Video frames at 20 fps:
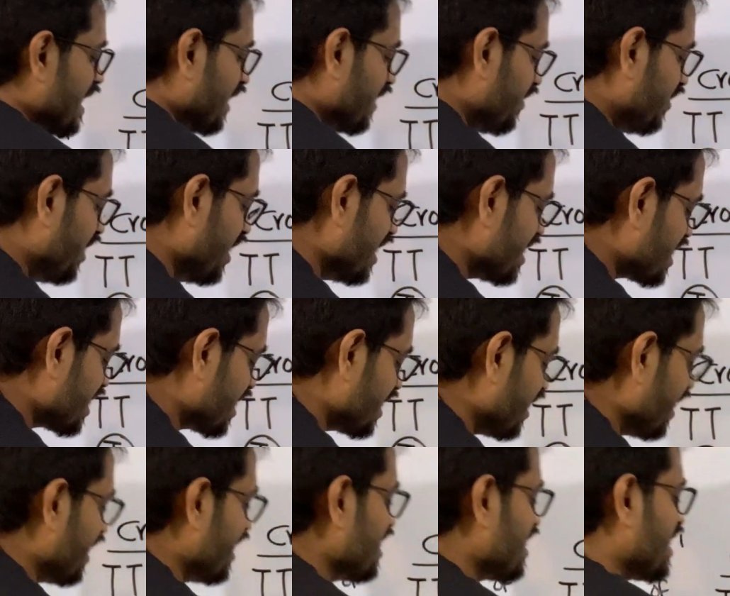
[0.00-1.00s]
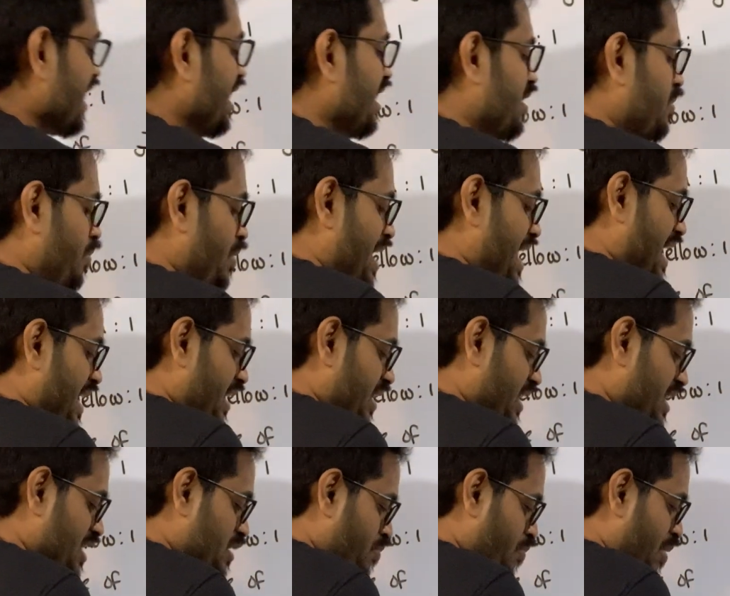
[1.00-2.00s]
this result plan,
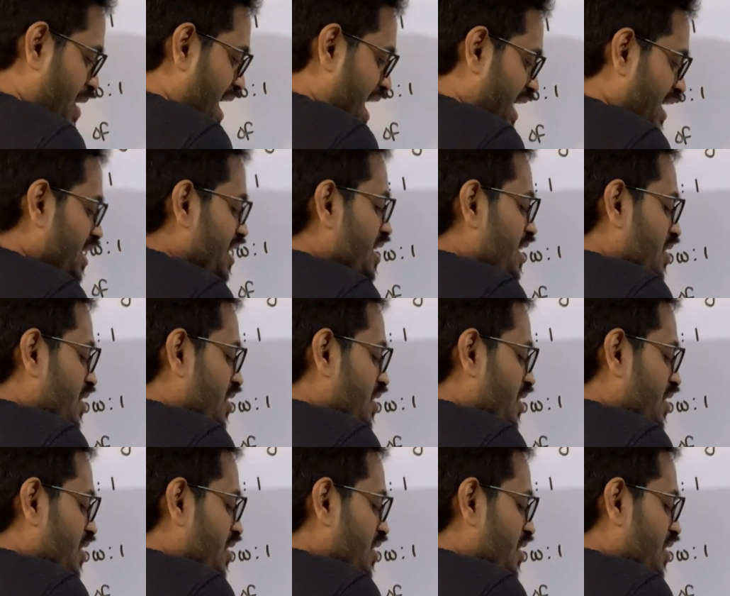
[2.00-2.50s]
this plan